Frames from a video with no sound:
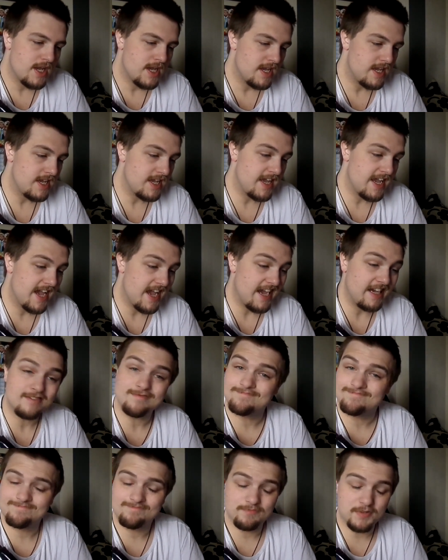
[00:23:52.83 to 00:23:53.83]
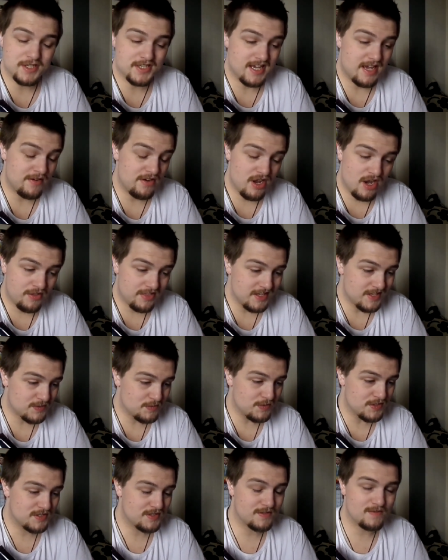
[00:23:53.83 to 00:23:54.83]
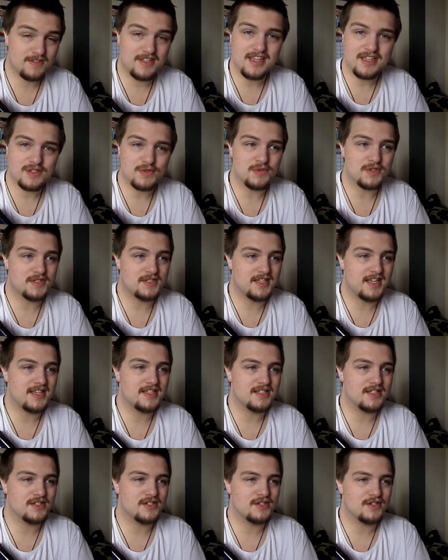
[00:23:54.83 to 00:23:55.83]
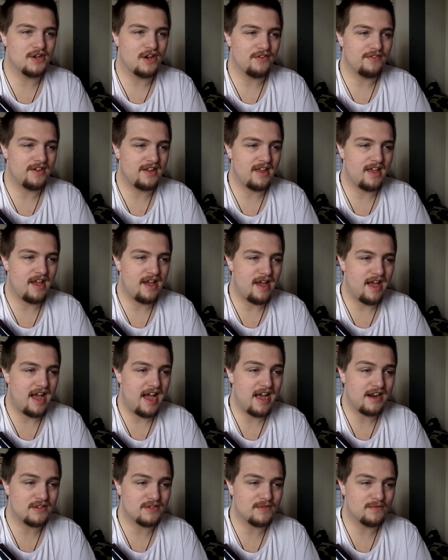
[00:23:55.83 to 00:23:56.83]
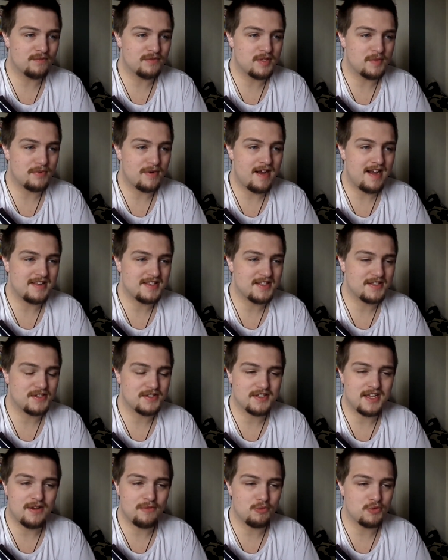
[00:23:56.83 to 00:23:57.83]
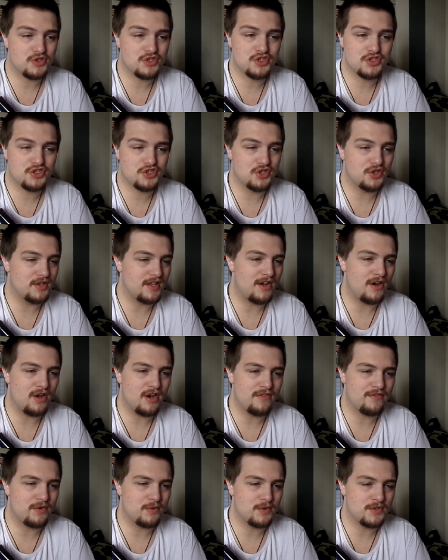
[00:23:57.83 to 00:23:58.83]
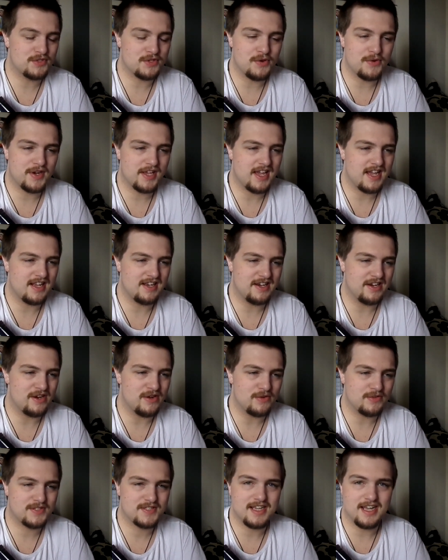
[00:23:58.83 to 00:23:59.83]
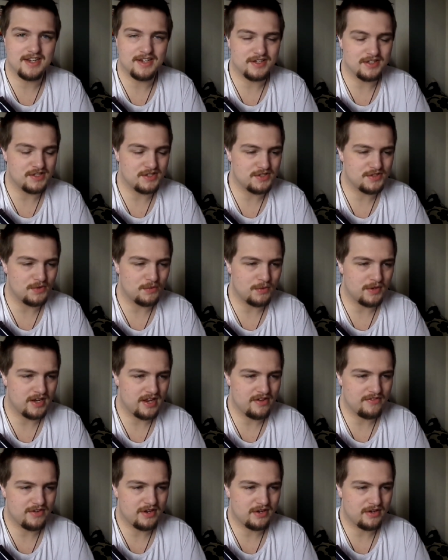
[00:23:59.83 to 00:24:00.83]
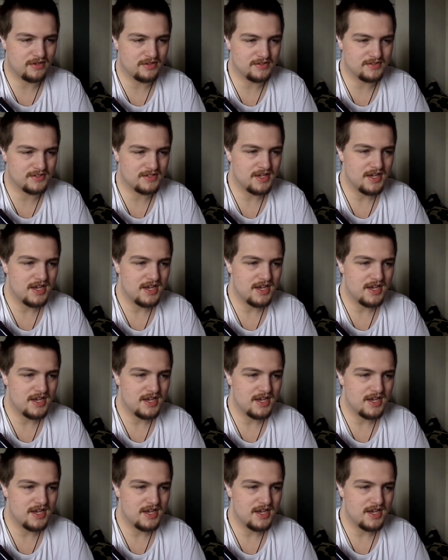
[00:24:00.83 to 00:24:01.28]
yeah. But, uh, no, this was, this was decent stuff. It, it had some surprises, because I was sure that Oliver was going to get, you know, sentenced or whatever, because